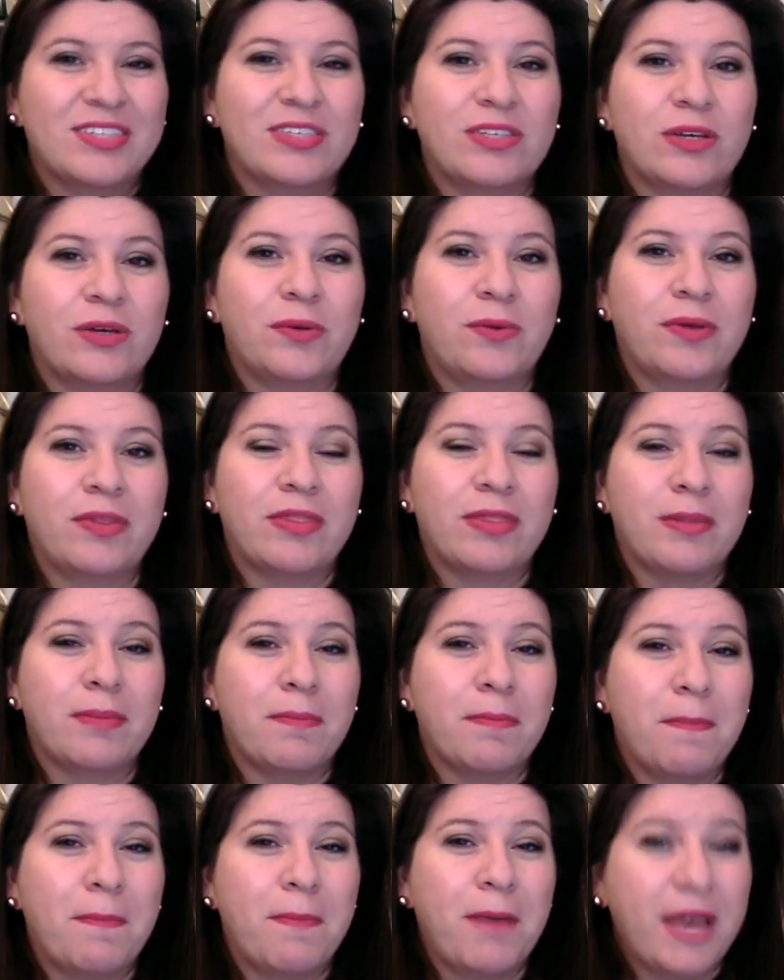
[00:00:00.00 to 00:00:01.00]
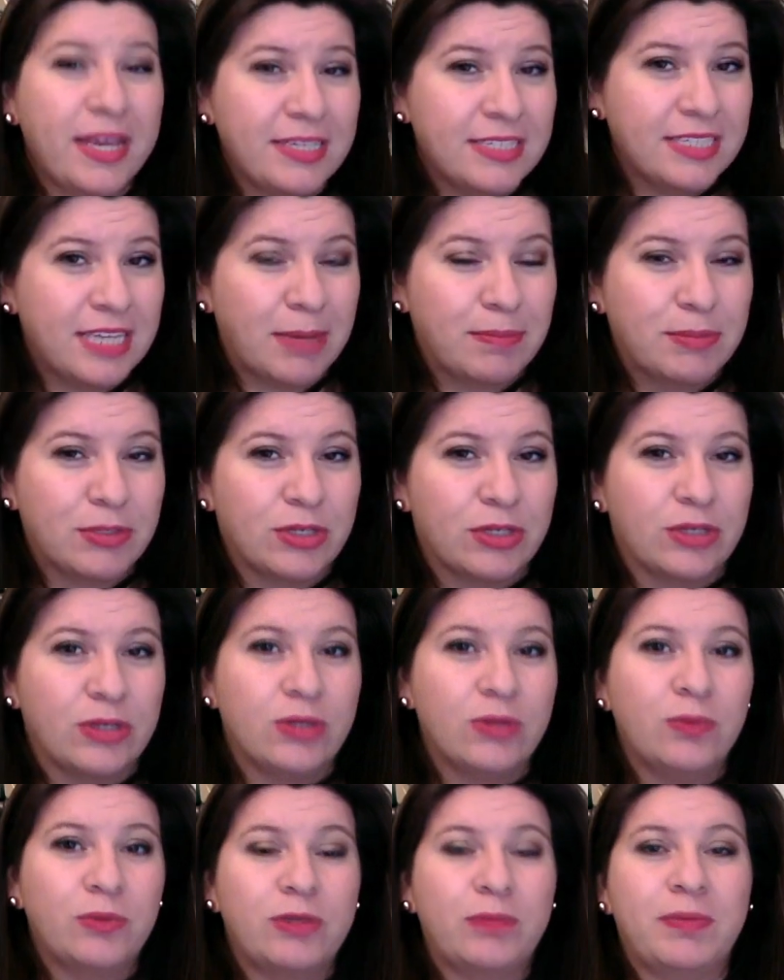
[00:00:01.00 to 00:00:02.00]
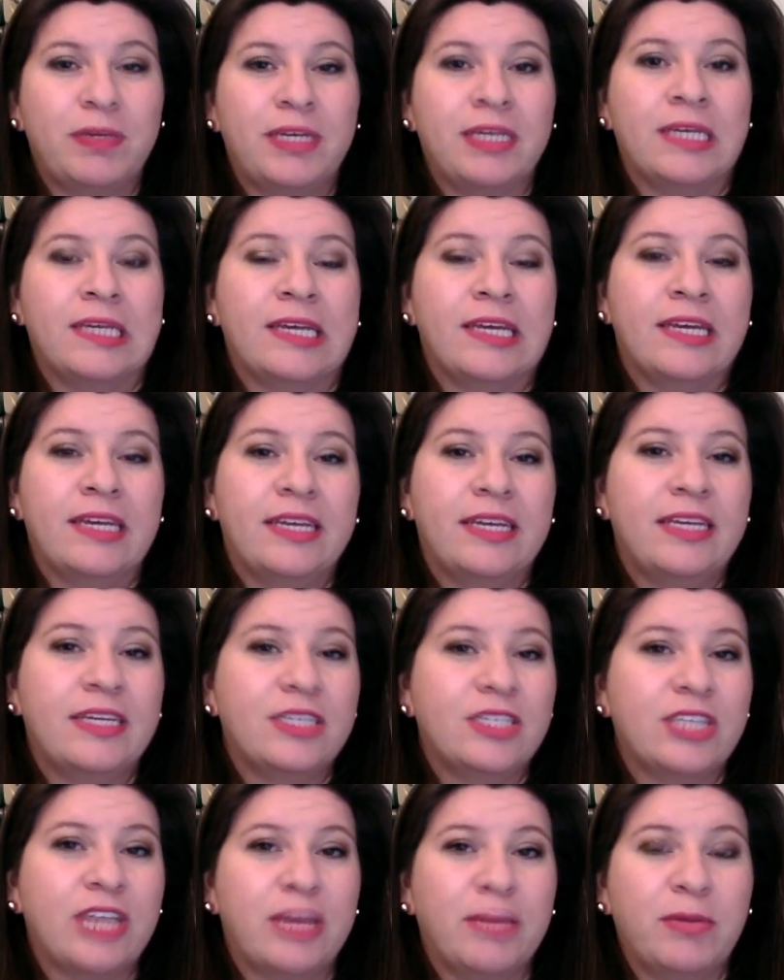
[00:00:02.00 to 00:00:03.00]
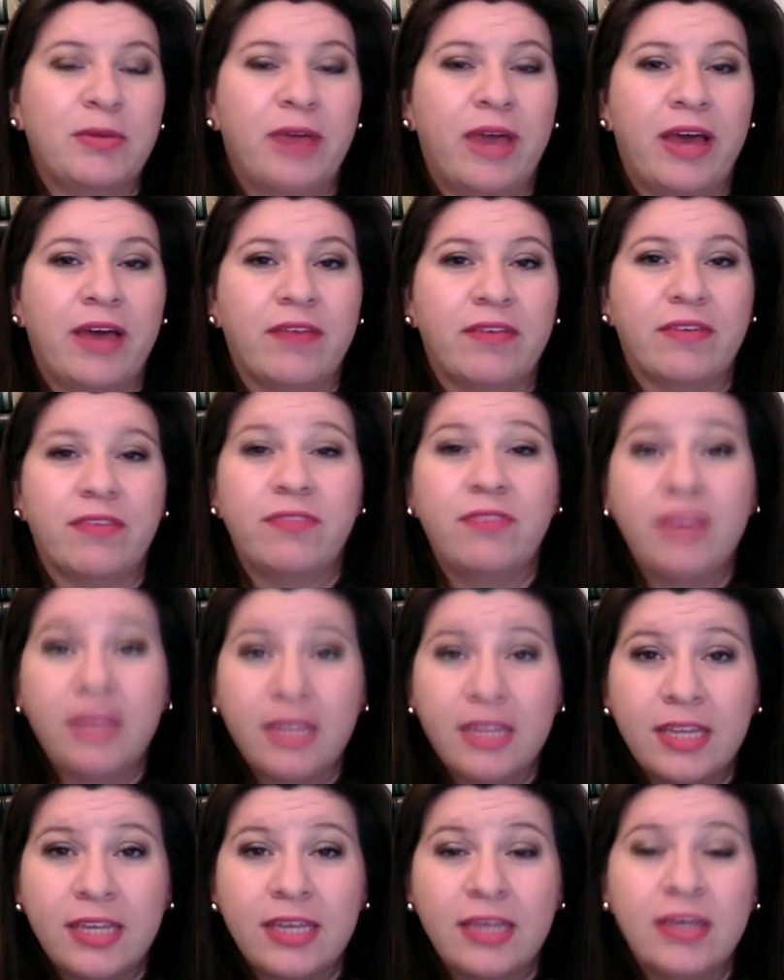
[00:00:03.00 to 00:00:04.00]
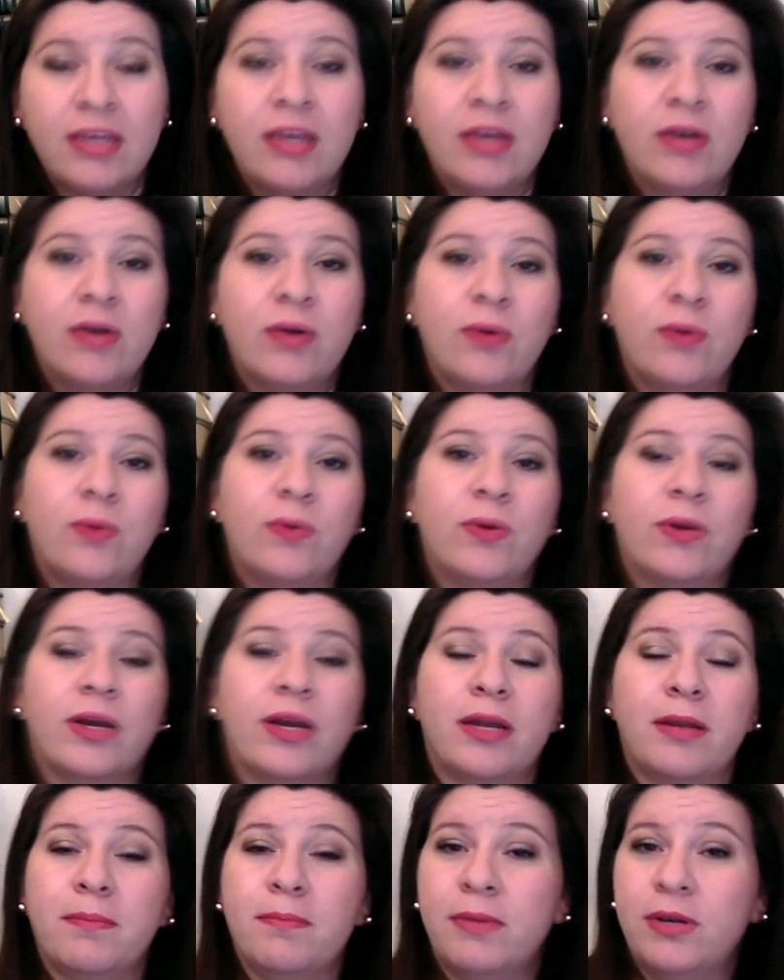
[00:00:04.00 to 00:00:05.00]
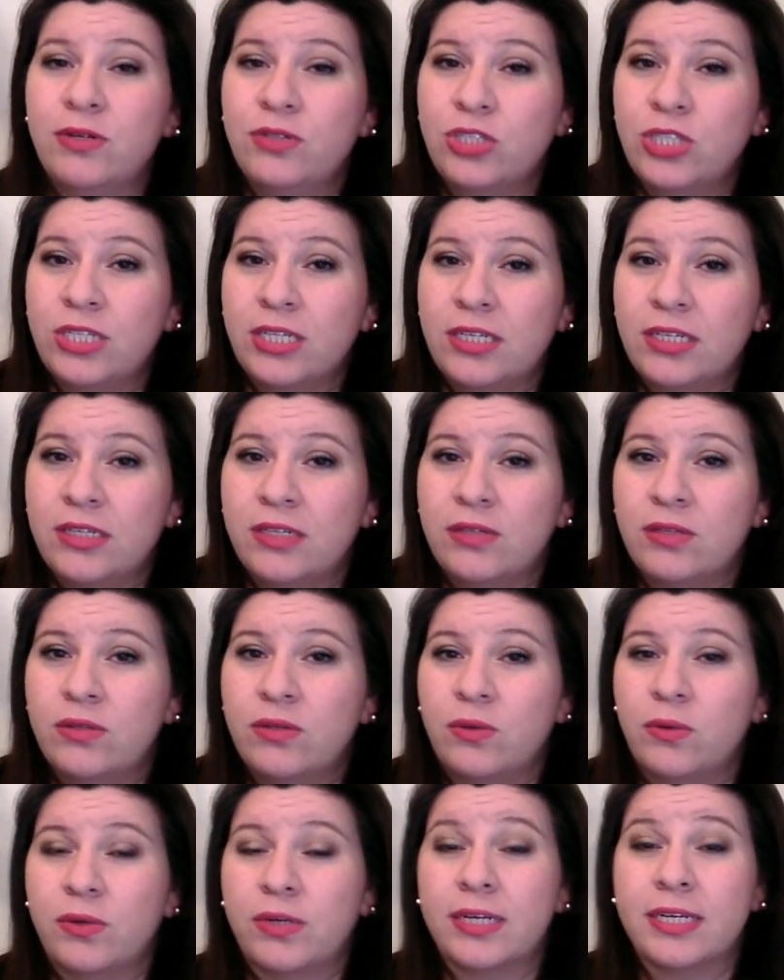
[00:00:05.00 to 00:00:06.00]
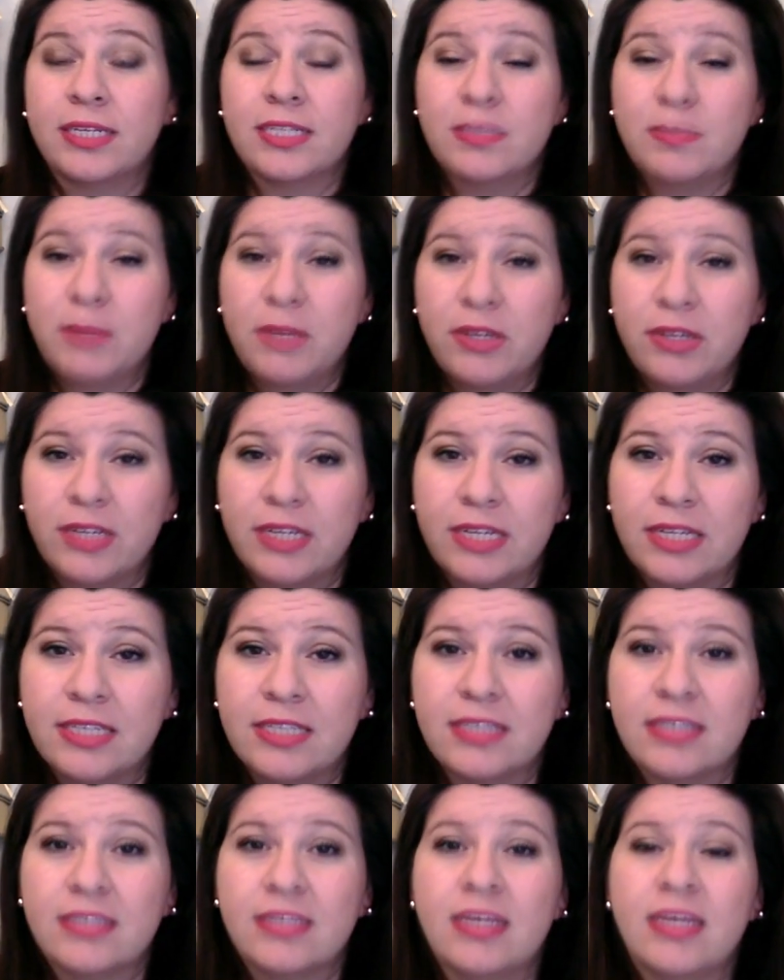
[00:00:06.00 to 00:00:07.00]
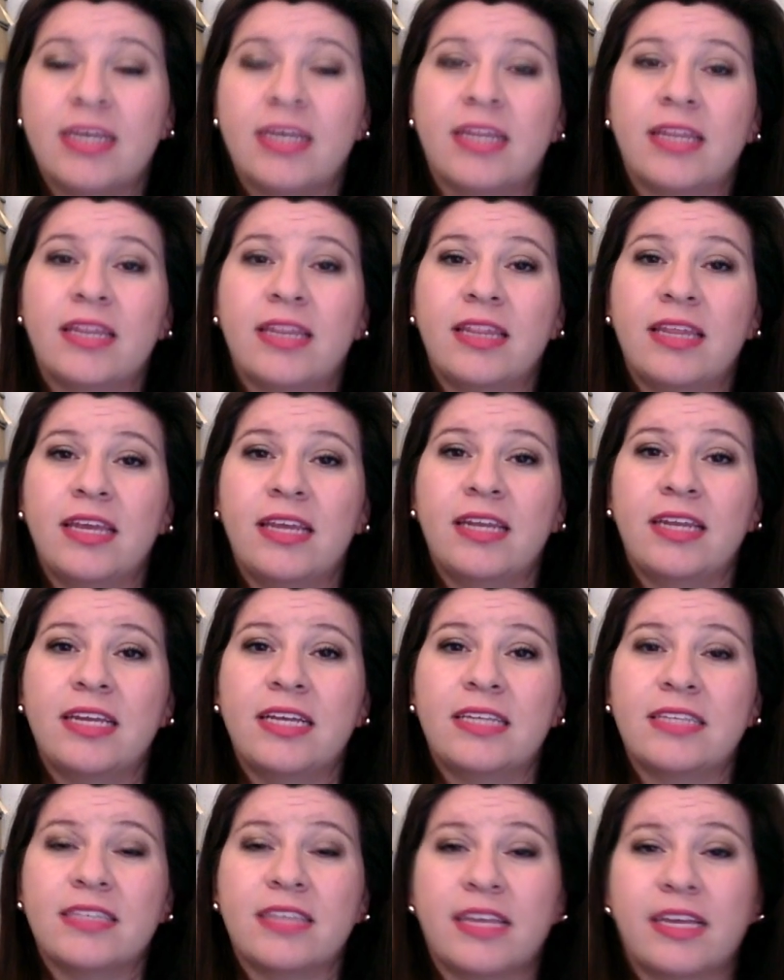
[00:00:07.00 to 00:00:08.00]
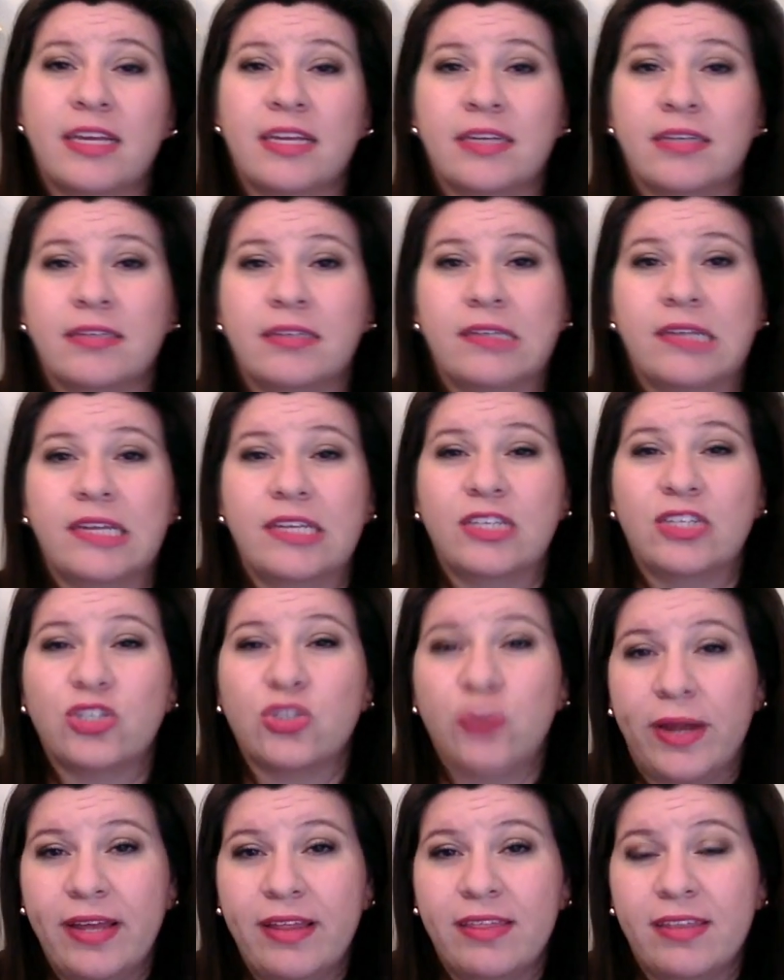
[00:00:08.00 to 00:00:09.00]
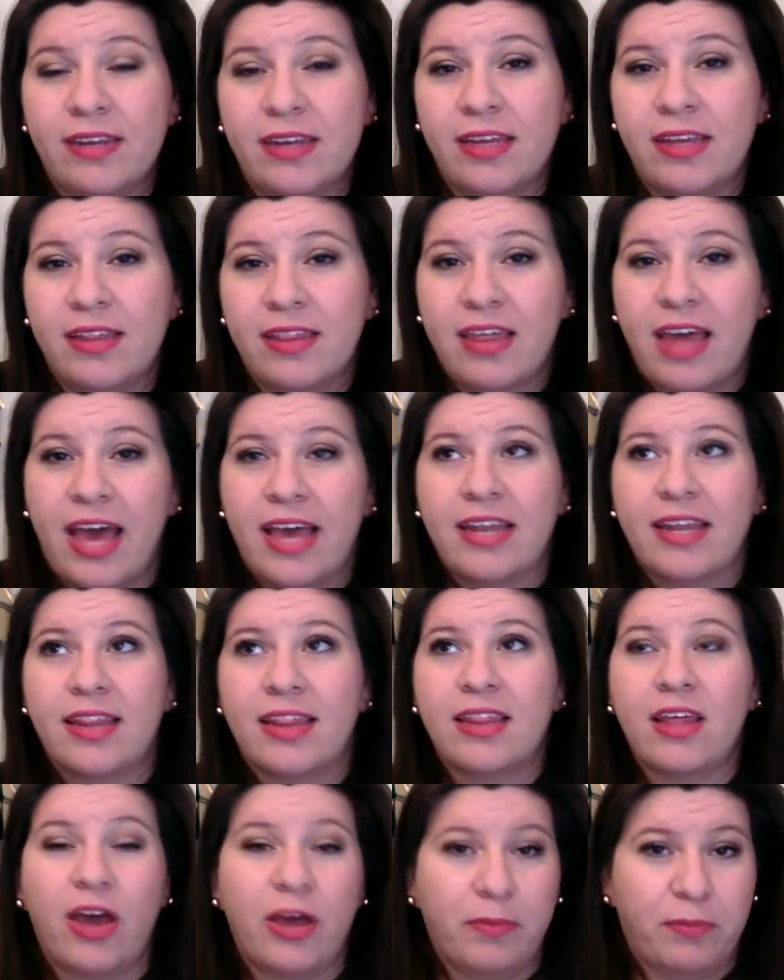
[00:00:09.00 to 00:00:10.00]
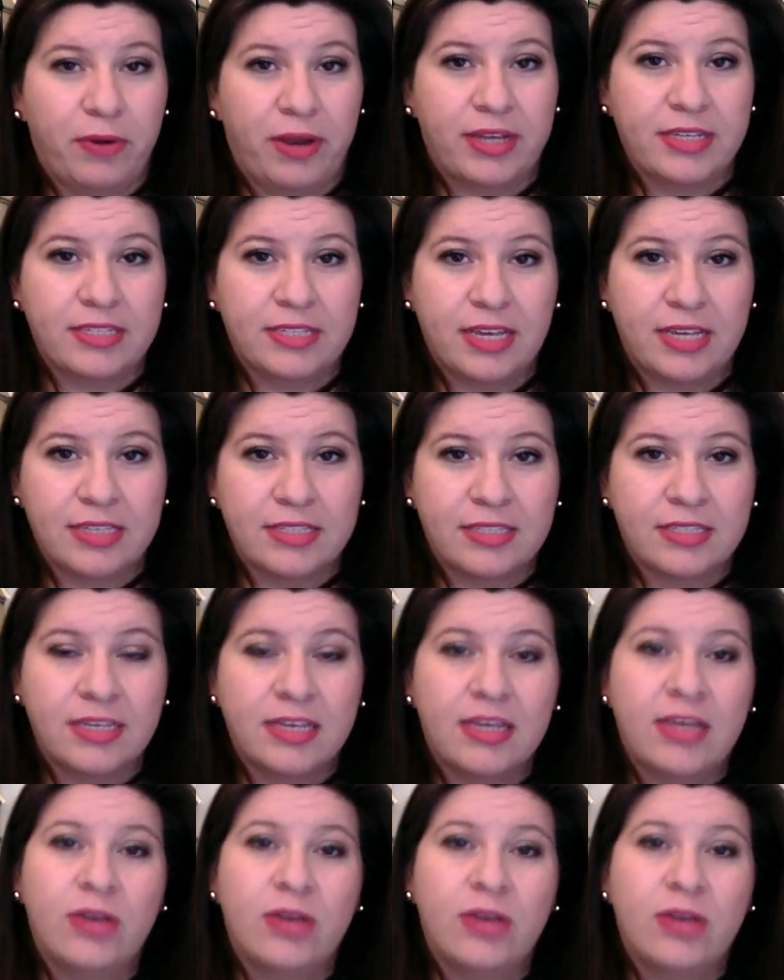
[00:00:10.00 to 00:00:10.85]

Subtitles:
So the bicep curl would be each time you have a feeling or an emotion or an experience, then it's like strengthening that thought process